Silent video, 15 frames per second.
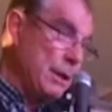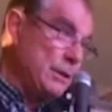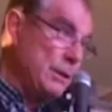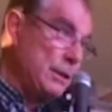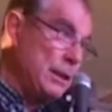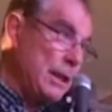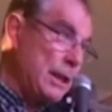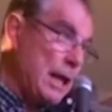
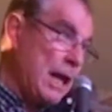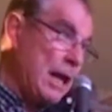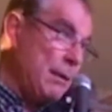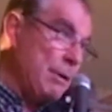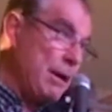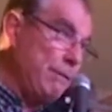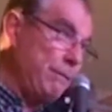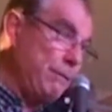So the
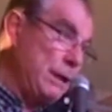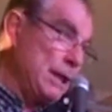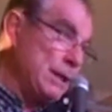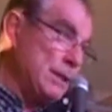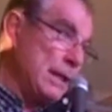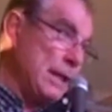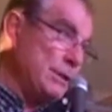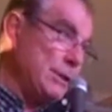AMA fee
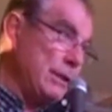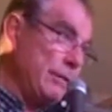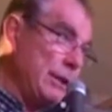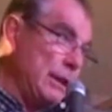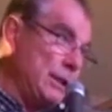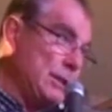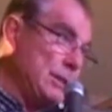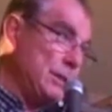is now
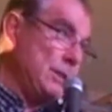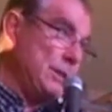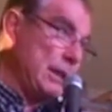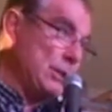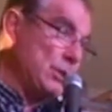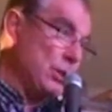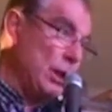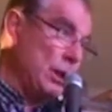
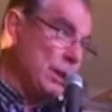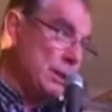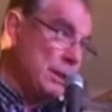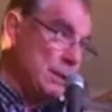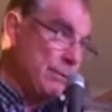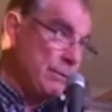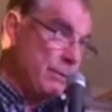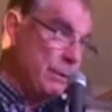
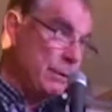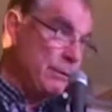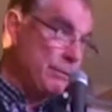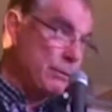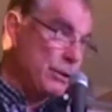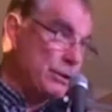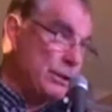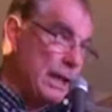$76
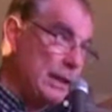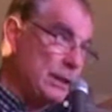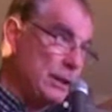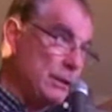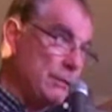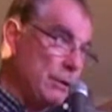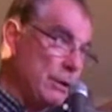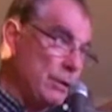for a
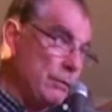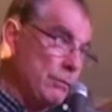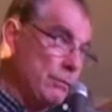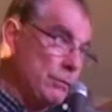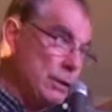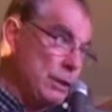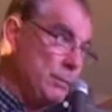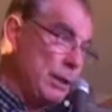standard
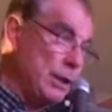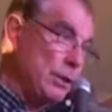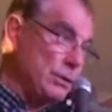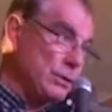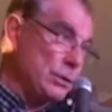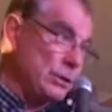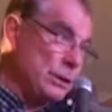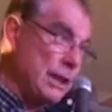GP
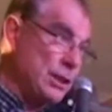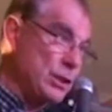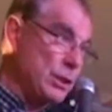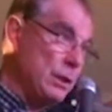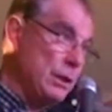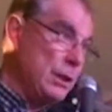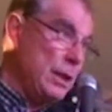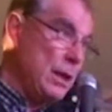
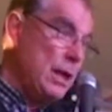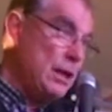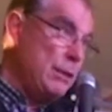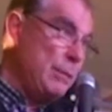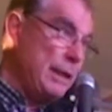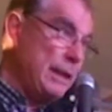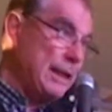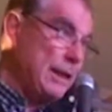consultation, and
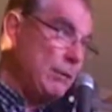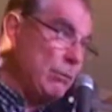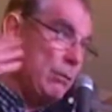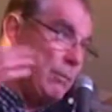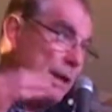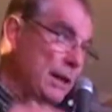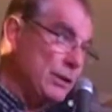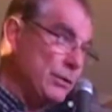the Medicare
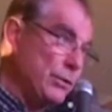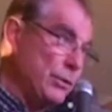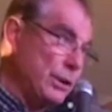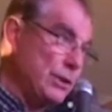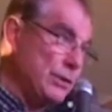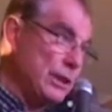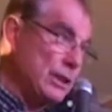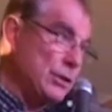rebate is
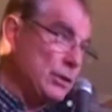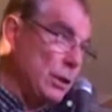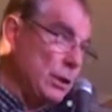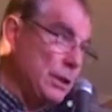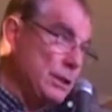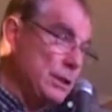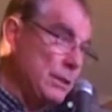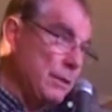
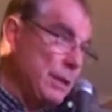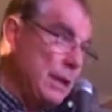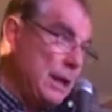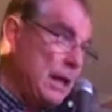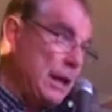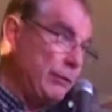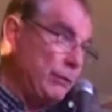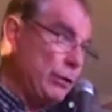$36.
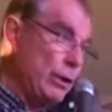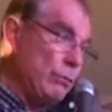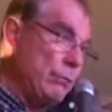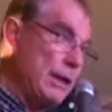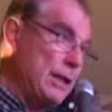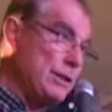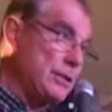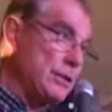And if you're not
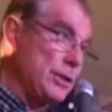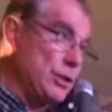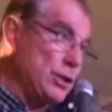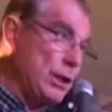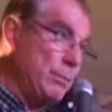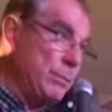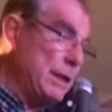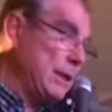registered as
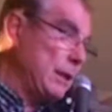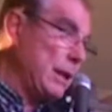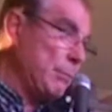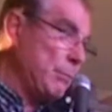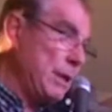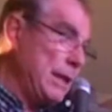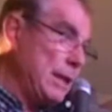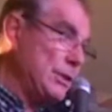a GP
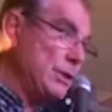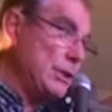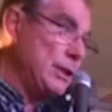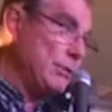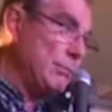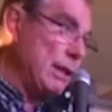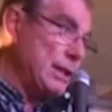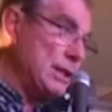like me, because you
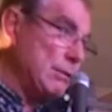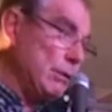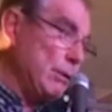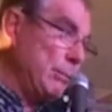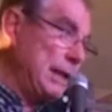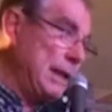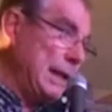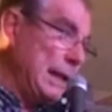didn't register in
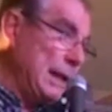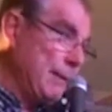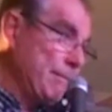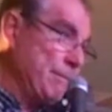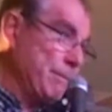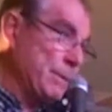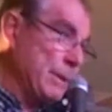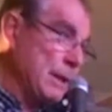the
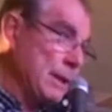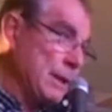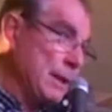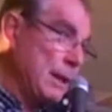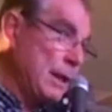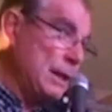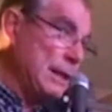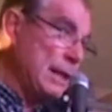beginning,
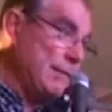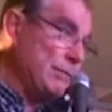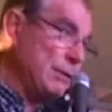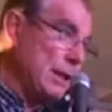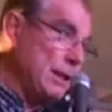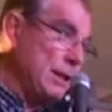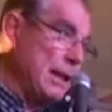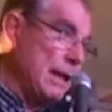and you haven't
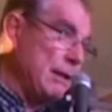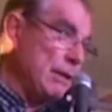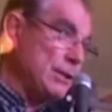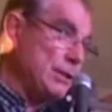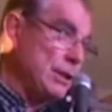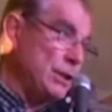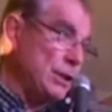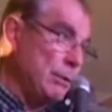done the
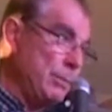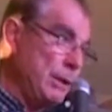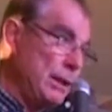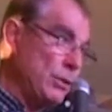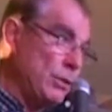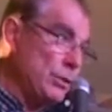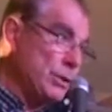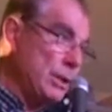
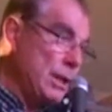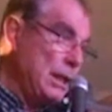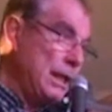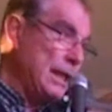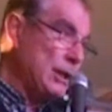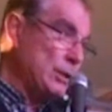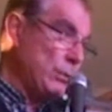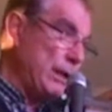RACGP course,
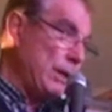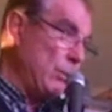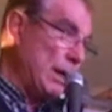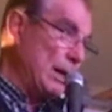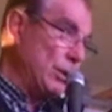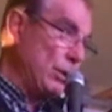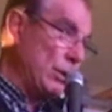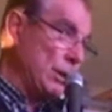you get
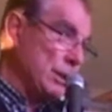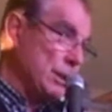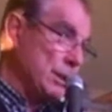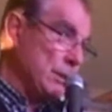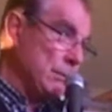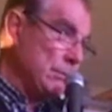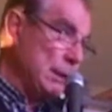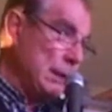
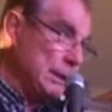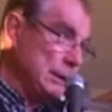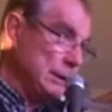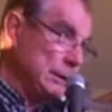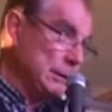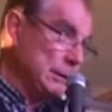$21, right?